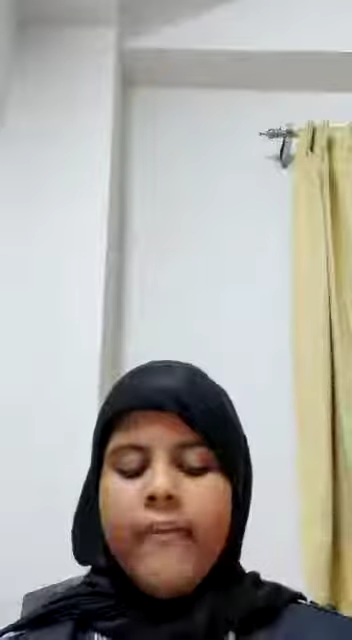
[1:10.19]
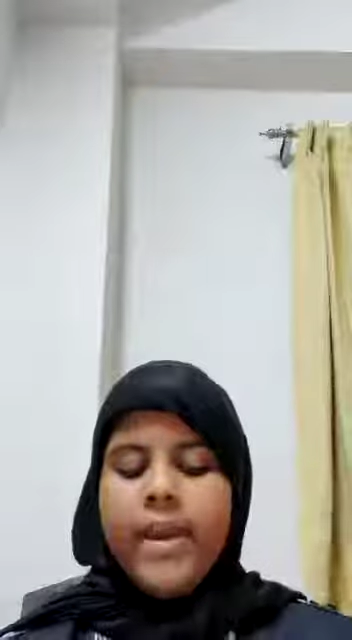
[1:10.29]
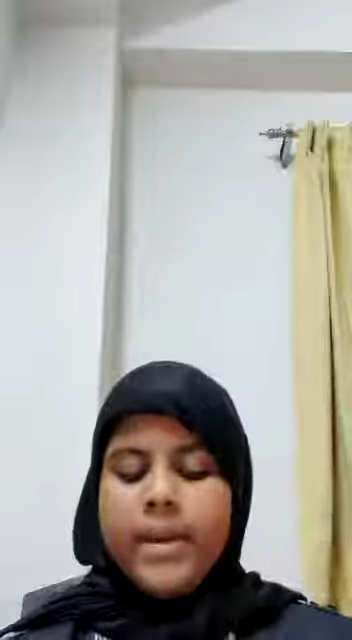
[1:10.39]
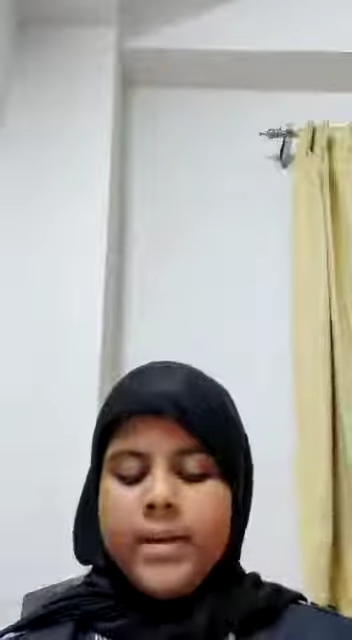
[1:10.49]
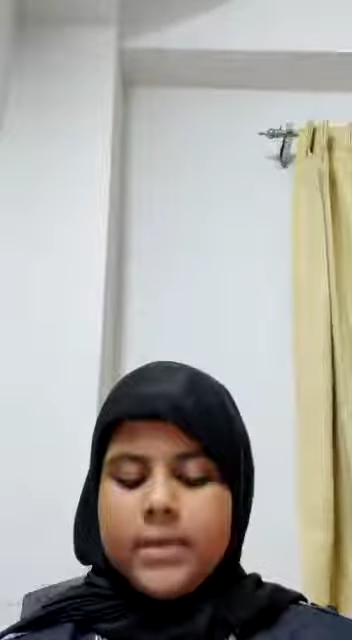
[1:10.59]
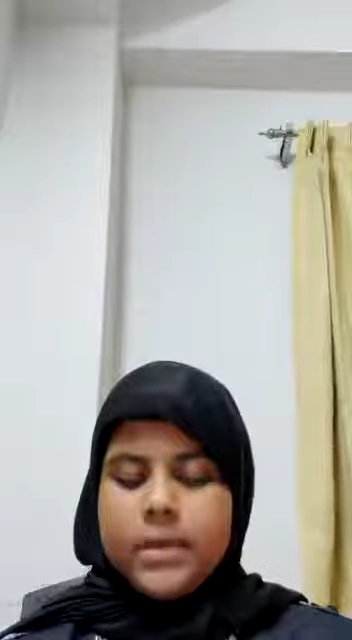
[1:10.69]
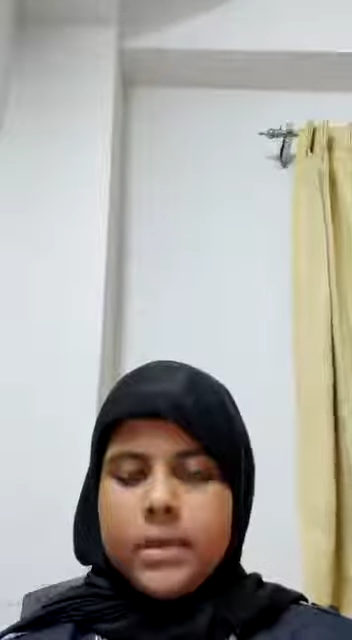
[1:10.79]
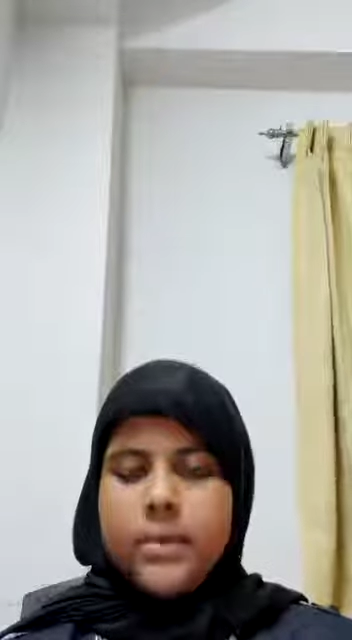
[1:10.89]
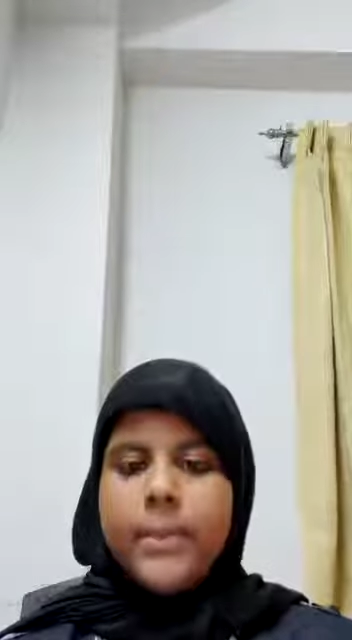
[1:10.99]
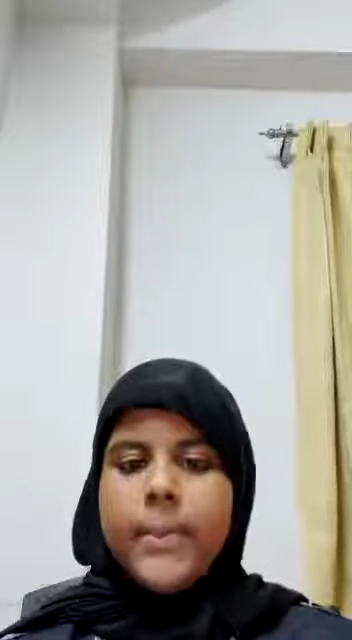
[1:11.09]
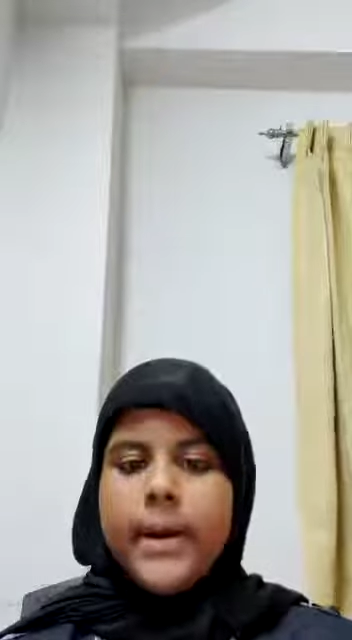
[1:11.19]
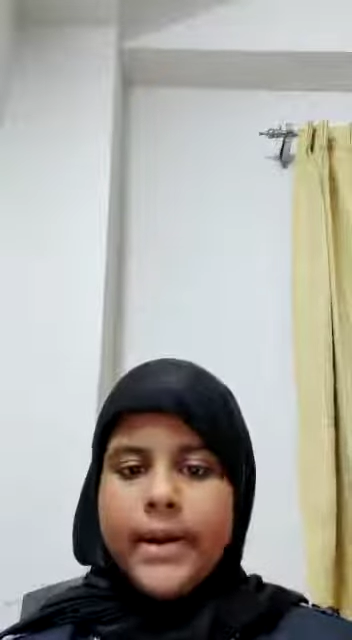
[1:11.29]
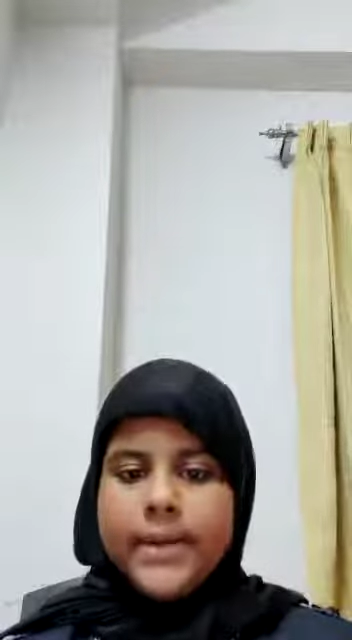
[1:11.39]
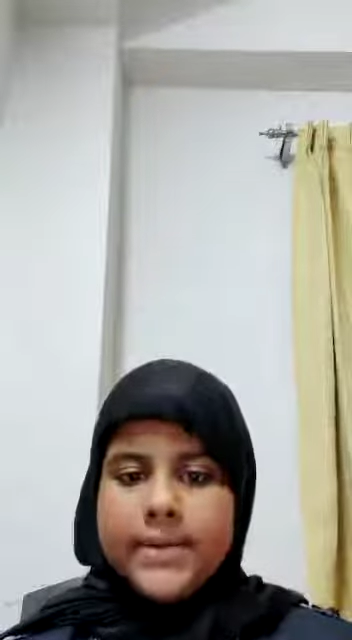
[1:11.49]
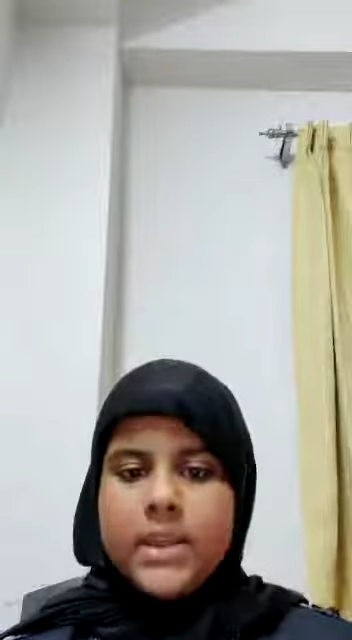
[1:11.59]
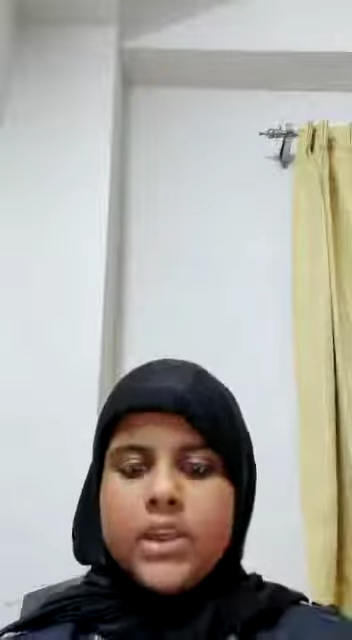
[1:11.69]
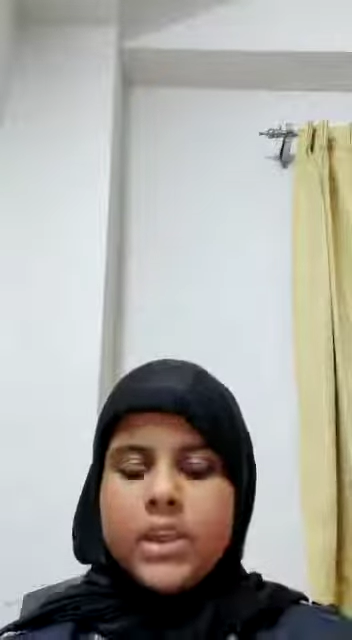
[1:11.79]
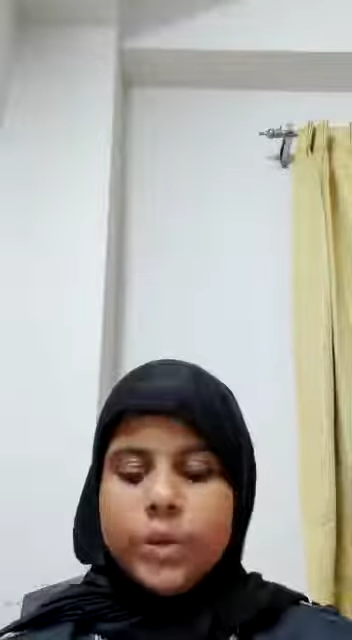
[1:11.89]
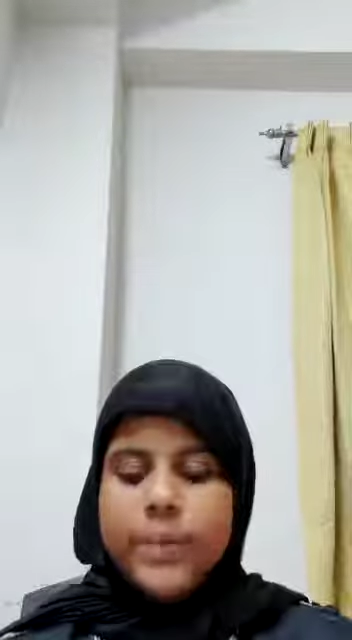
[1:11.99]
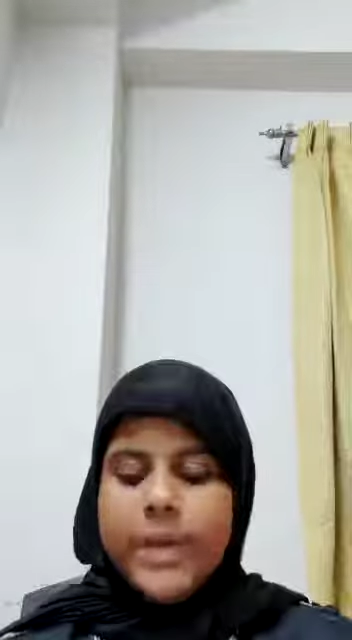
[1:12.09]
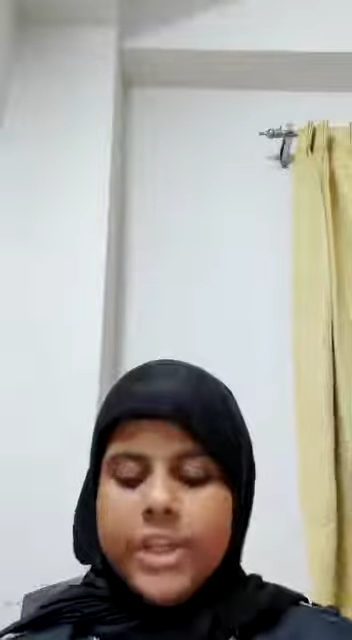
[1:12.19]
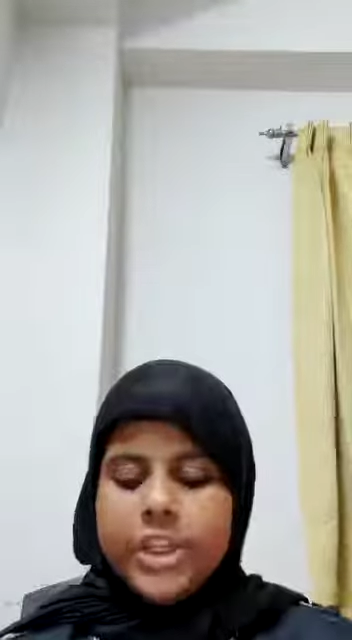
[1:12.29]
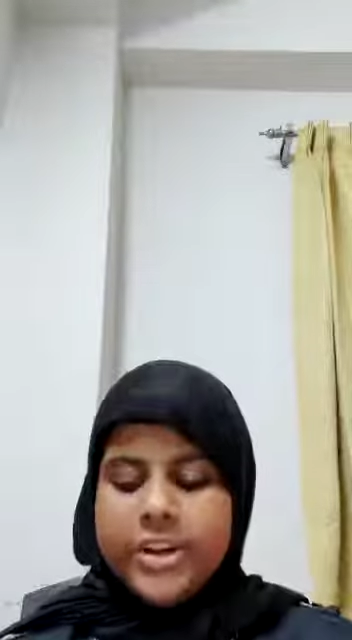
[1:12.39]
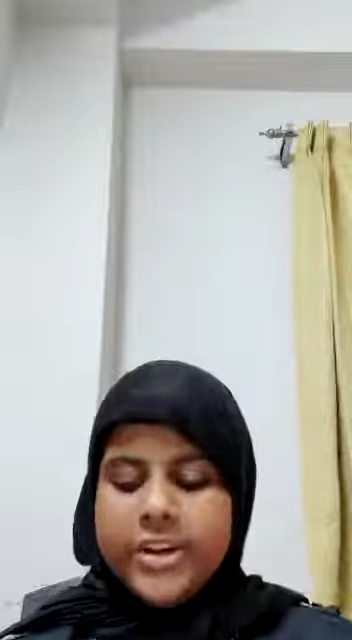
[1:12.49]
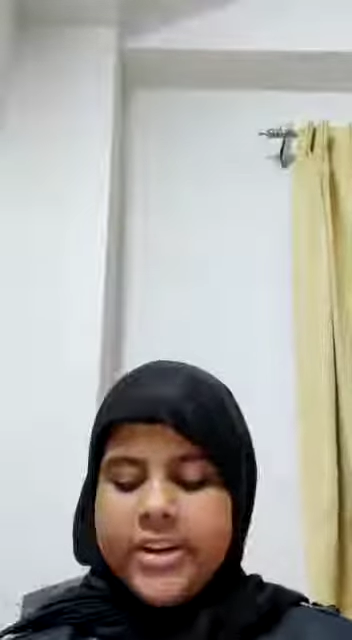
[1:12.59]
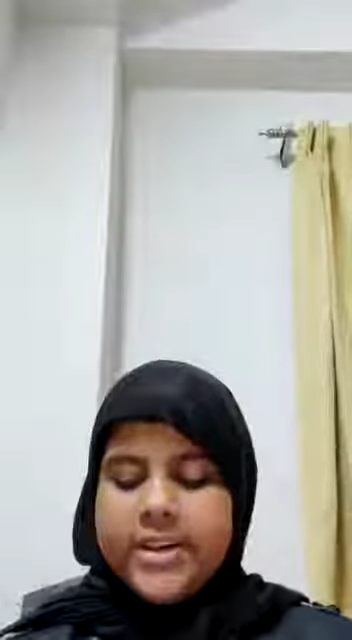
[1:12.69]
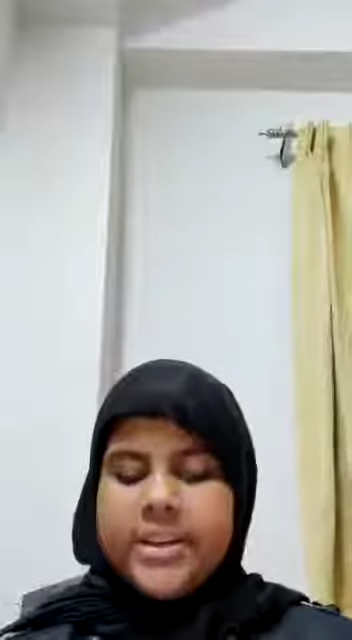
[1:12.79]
Venus, Mars, Jupiter,